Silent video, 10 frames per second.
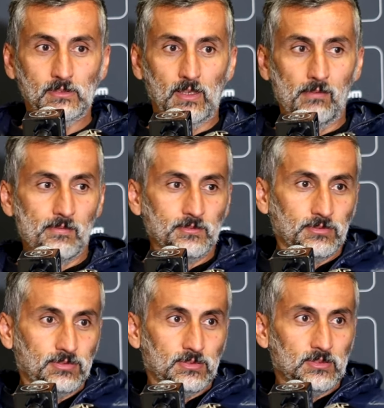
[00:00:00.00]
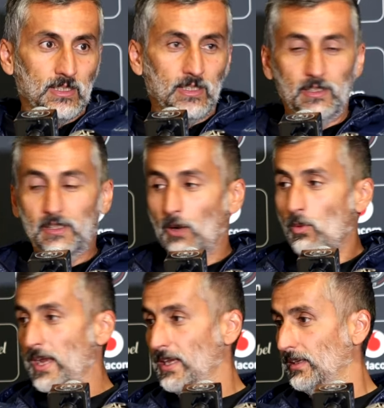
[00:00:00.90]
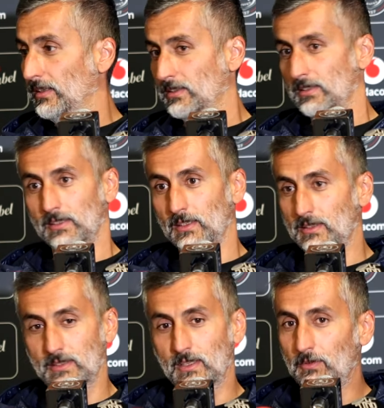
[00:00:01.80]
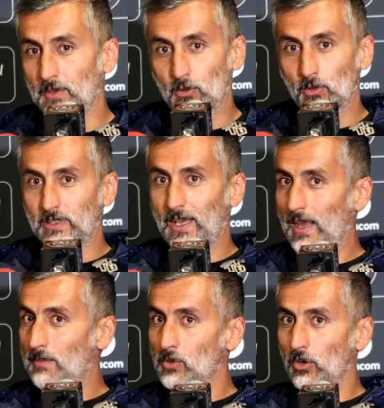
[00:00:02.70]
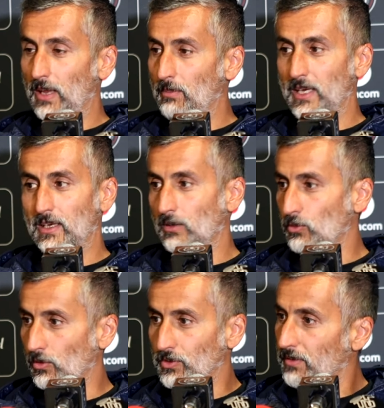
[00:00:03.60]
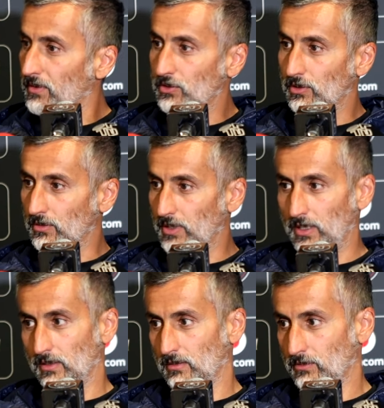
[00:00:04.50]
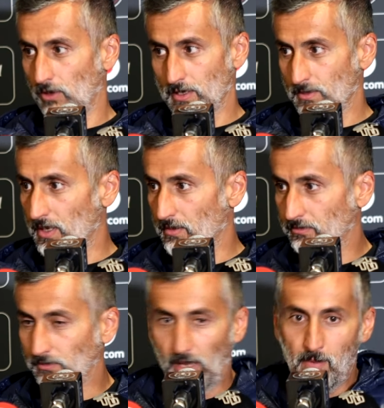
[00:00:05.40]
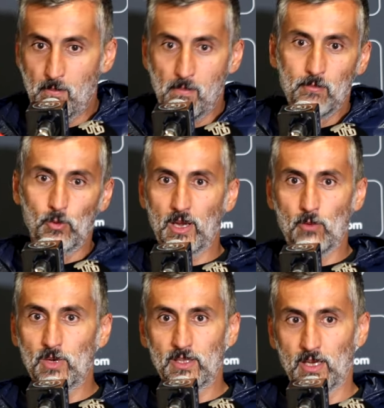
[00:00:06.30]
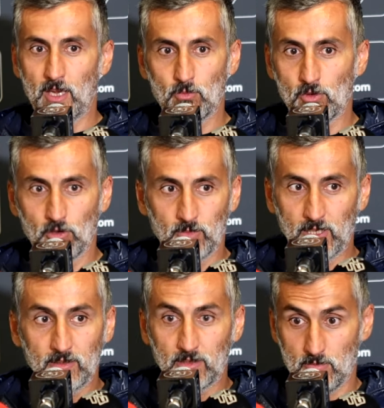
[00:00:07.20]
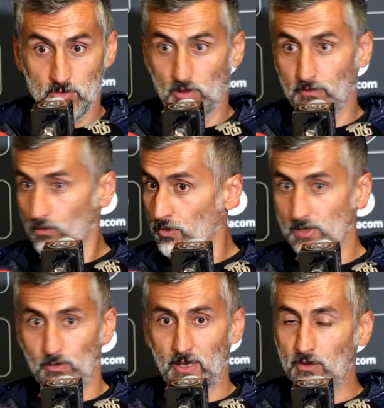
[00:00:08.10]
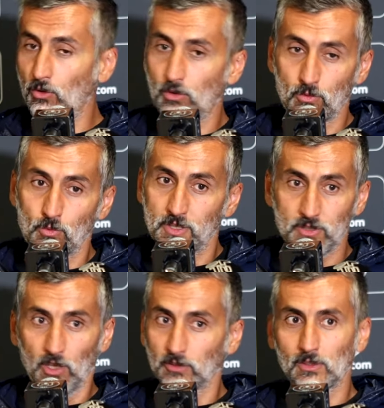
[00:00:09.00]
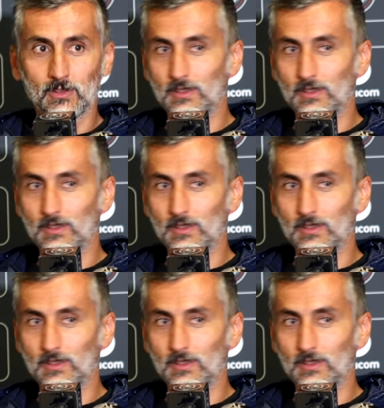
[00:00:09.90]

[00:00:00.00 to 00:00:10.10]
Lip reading: yeah, in a way it's difficult that I'm gonna make a wrong decision here, trust me. Then we can win the game or not, but in terms of who is playing or who is not,